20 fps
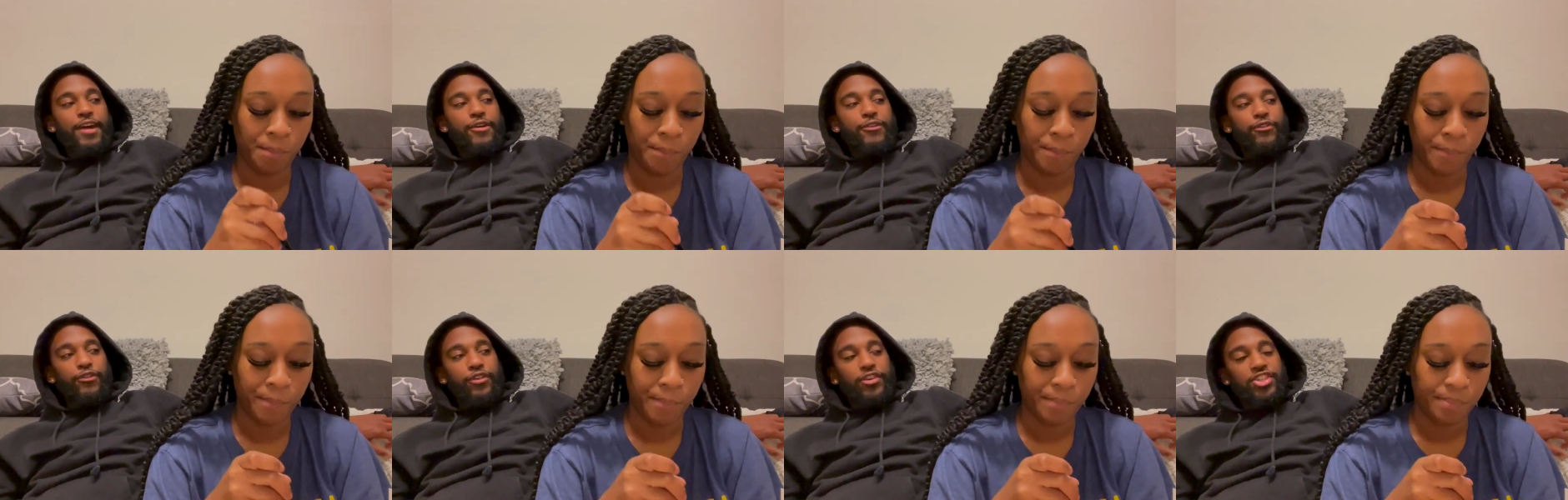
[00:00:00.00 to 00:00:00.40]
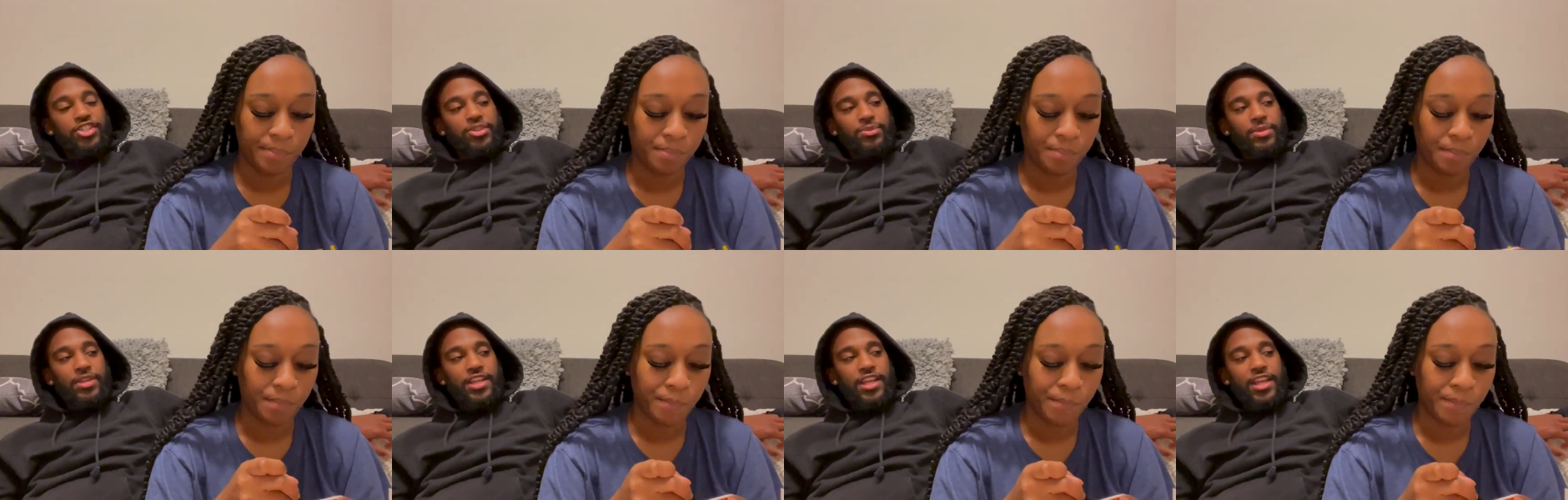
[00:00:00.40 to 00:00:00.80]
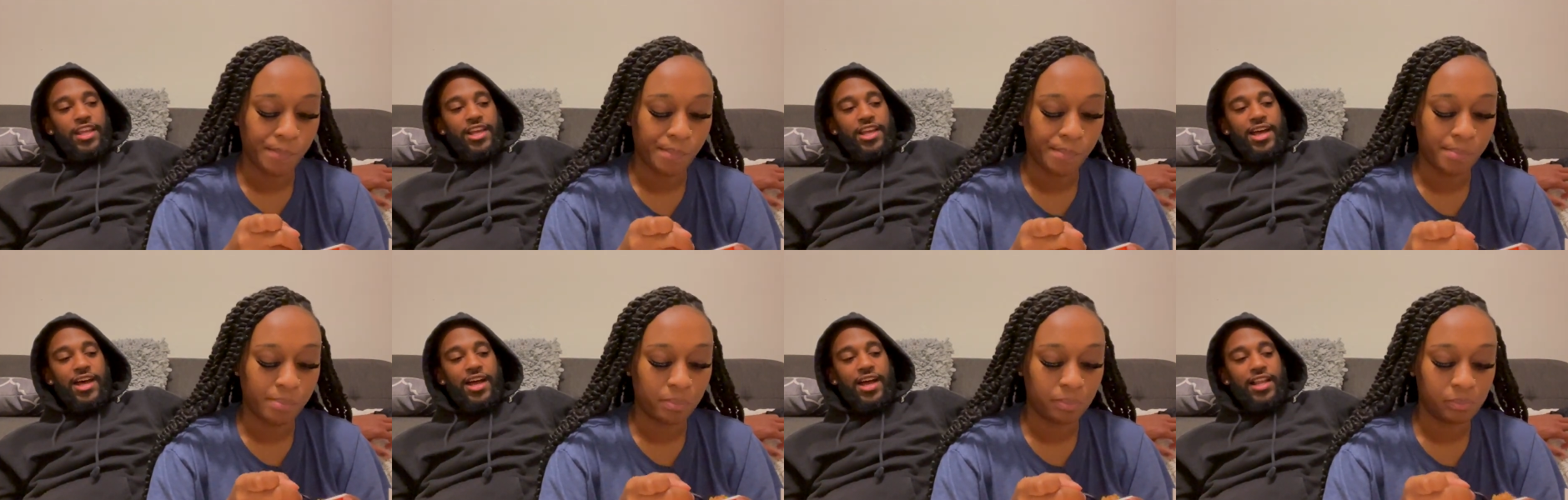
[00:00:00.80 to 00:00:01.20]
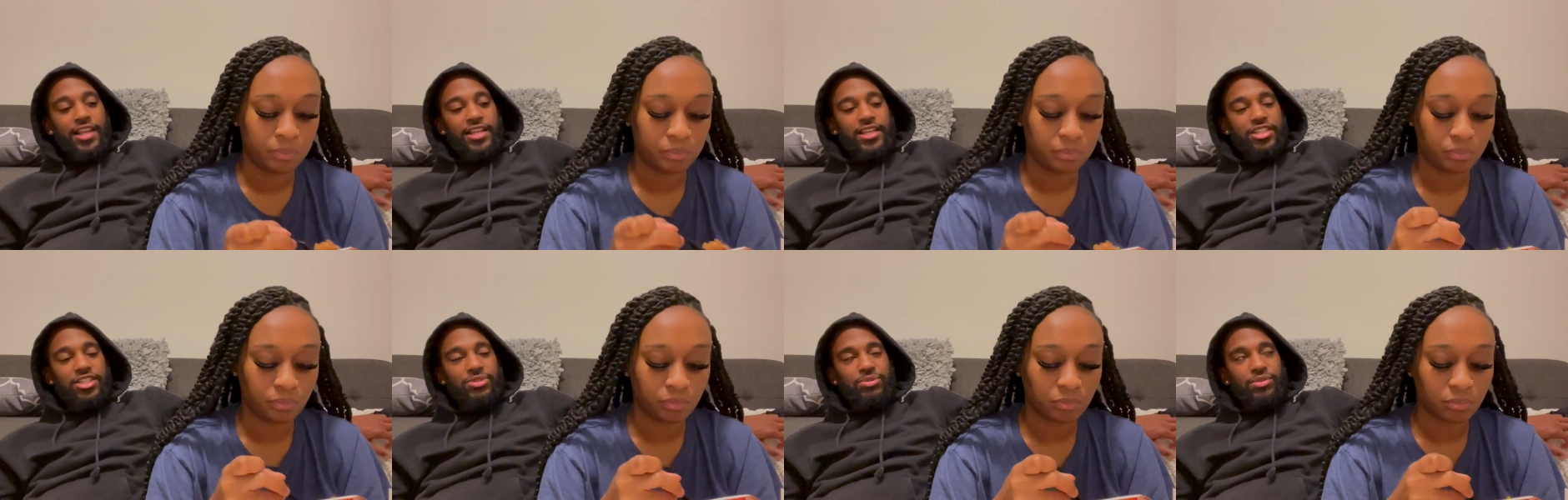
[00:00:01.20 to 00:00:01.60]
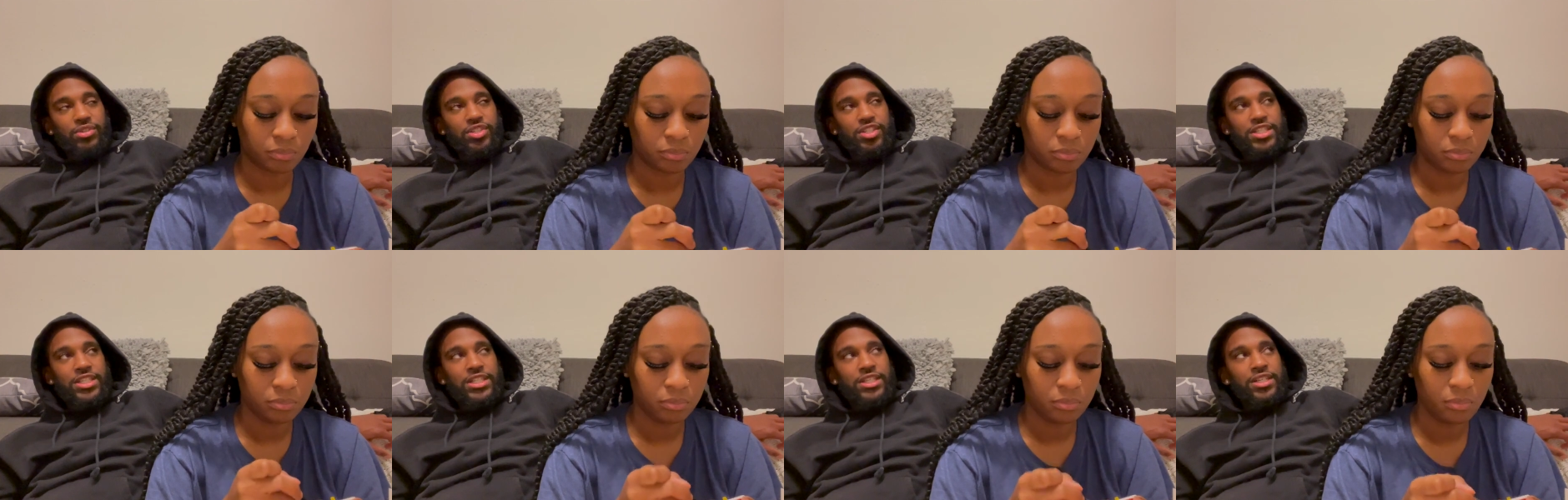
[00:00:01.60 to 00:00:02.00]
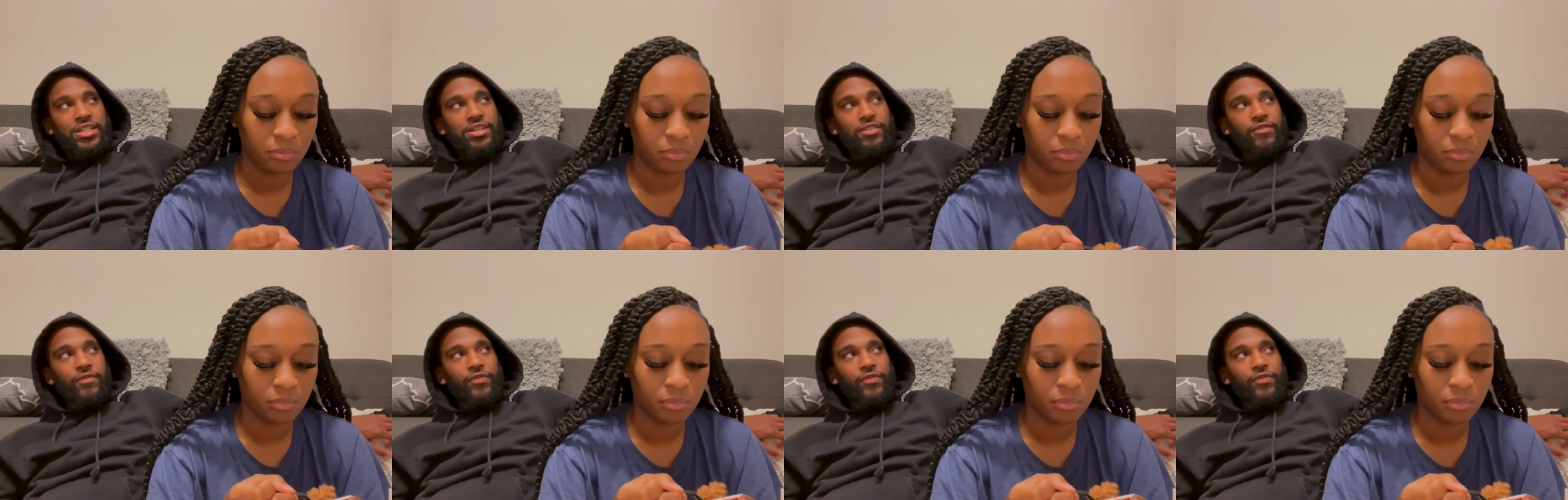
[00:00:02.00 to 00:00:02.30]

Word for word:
Speaker 1: freshman year in college was